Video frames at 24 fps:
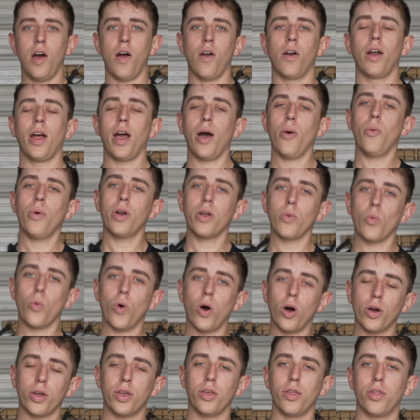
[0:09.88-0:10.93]
All right, I want to
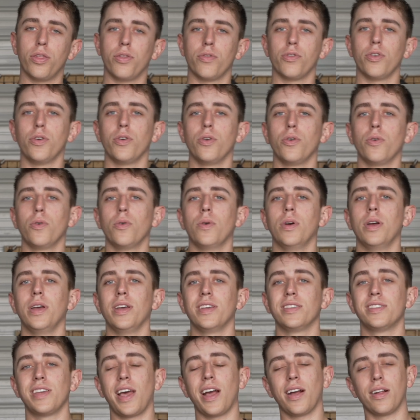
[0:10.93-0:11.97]
walk you through
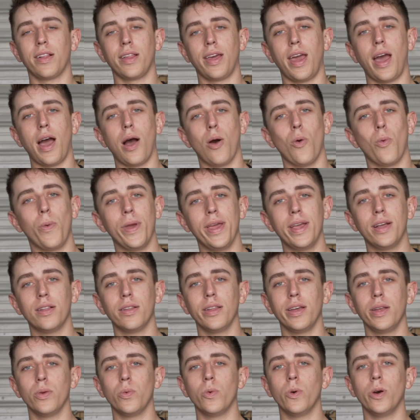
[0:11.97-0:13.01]
exactly how we
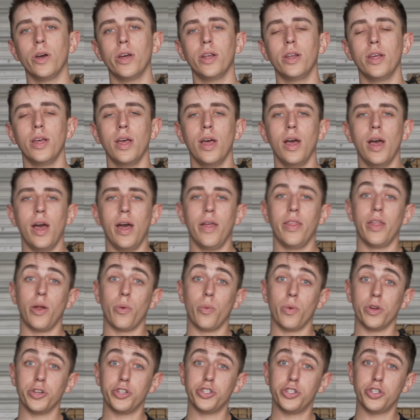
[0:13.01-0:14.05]
clean wood, and then I
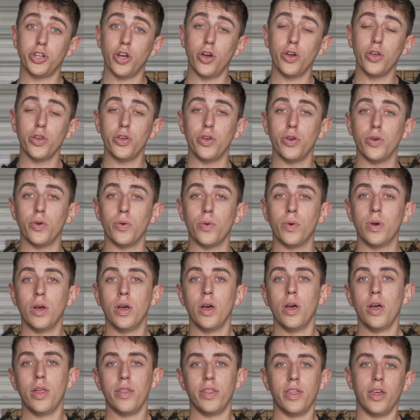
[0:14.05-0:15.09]
want to show you
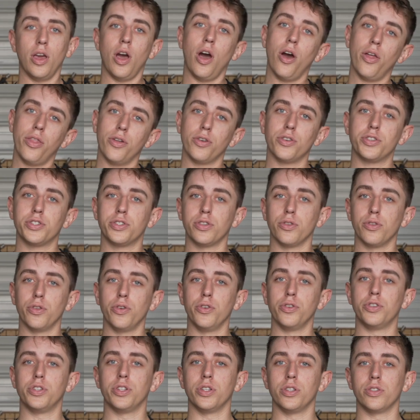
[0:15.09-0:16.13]
the other
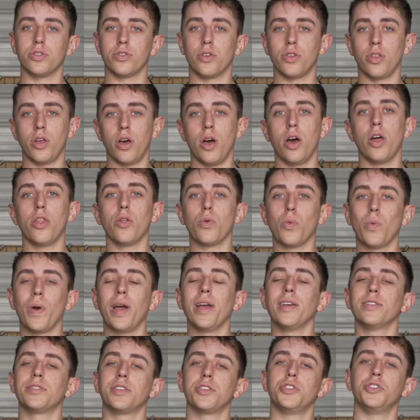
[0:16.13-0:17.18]
solutions or the other
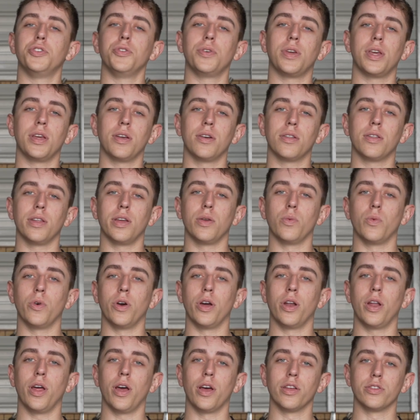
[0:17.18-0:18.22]
ways that you can clean
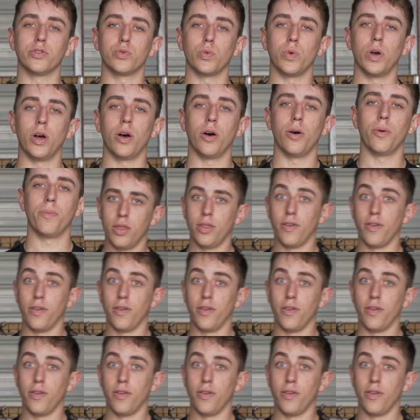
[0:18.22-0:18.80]
wood as well.